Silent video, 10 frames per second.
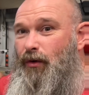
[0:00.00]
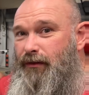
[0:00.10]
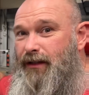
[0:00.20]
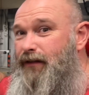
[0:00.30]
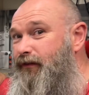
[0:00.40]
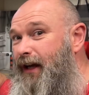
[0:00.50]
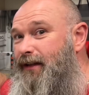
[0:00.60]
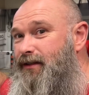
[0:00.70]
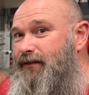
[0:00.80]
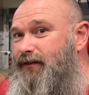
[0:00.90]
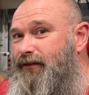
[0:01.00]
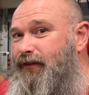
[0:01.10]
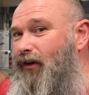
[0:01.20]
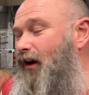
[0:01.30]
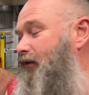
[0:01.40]
the effects of a
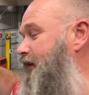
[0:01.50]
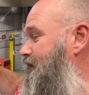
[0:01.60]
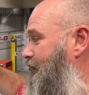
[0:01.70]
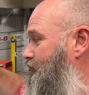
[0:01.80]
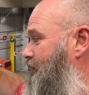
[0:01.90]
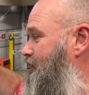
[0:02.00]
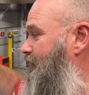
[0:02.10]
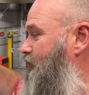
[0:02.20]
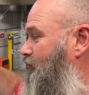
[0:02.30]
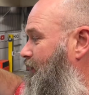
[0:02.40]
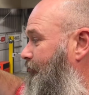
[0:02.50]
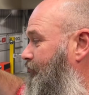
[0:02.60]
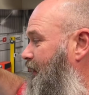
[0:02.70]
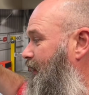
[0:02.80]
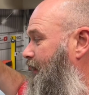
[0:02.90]
fire, etc, etc.
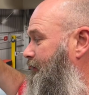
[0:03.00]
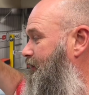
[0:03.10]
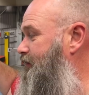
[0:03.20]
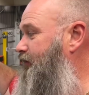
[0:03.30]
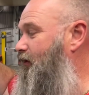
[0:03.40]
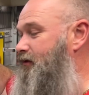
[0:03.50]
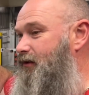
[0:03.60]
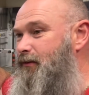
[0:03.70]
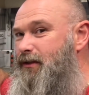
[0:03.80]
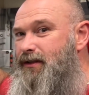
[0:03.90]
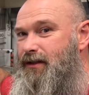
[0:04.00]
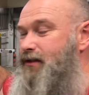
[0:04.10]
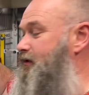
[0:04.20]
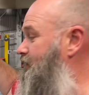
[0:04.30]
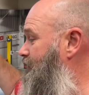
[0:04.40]
And as far as I'm
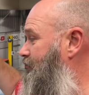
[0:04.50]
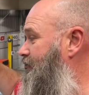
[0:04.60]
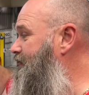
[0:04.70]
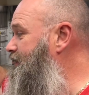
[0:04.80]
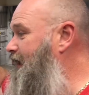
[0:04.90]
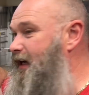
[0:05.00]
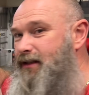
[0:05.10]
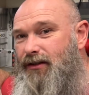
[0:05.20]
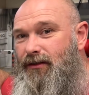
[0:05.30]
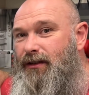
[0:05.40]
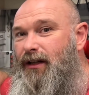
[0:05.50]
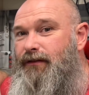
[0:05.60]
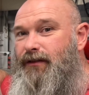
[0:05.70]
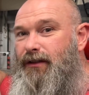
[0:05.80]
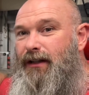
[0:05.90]
concerned, if these cans are good
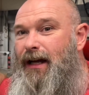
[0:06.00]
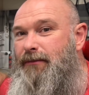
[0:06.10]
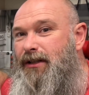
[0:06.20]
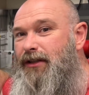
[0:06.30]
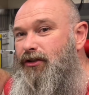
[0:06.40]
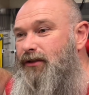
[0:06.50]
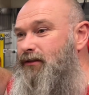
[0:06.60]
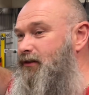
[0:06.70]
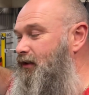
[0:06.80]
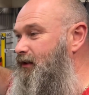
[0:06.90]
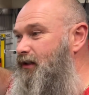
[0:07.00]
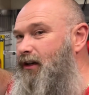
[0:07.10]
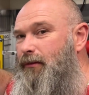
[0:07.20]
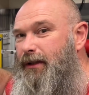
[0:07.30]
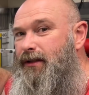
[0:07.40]
enough for ammunition and the
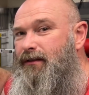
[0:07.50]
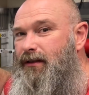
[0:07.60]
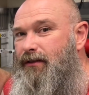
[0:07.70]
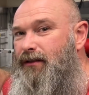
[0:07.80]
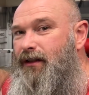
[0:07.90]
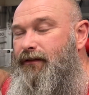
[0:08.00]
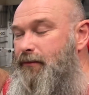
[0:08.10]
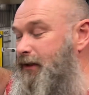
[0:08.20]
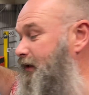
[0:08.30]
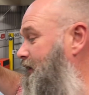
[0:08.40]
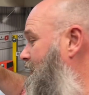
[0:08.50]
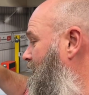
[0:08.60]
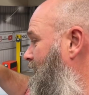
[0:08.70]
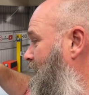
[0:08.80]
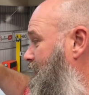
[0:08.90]
army, they're good enough for me.
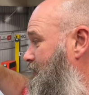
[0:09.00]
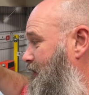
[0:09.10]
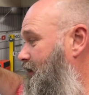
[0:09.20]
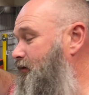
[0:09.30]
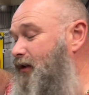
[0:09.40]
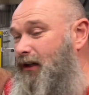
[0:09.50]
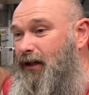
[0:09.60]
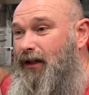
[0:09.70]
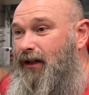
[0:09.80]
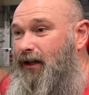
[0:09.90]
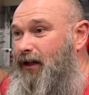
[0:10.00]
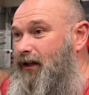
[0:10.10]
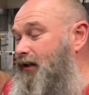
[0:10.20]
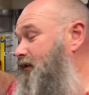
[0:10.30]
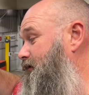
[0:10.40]
So
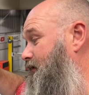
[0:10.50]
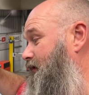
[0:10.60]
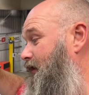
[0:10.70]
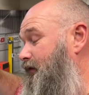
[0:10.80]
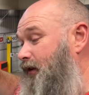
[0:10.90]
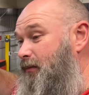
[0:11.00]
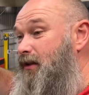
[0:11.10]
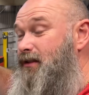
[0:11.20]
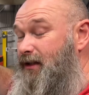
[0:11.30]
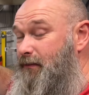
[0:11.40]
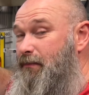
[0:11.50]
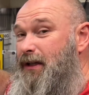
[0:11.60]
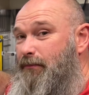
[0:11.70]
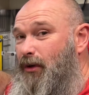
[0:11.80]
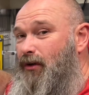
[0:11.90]
if I'm using the
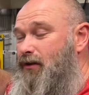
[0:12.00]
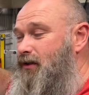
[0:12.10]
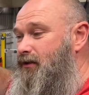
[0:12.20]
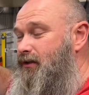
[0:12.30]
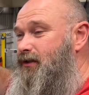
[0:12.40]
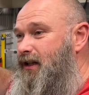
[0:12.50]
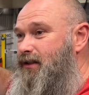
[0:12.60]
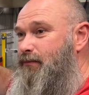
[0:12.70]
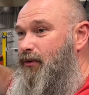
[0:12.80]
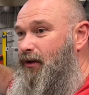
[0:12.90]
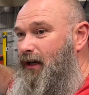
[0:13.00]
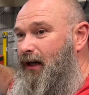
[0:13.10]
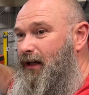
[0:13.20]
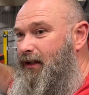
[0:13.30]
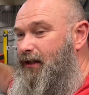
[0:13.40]
big box, I do tend to put
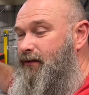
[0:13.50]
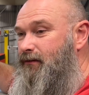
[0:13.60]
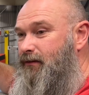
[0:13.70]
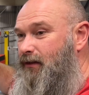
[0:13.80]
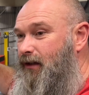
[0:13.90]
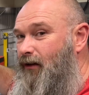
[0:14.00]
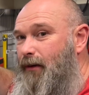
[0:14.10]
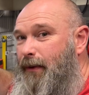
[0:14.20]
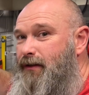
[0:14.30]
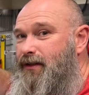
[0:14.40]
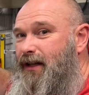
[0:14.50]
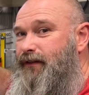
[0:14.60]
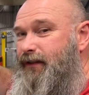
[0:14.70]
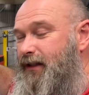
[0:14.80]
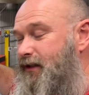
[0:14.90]
a lipo
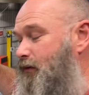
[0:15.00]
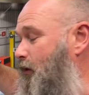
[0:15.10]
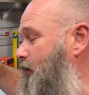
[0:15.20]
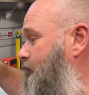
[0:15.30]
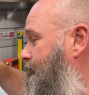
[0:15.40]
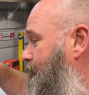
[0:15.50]
safe in it as well,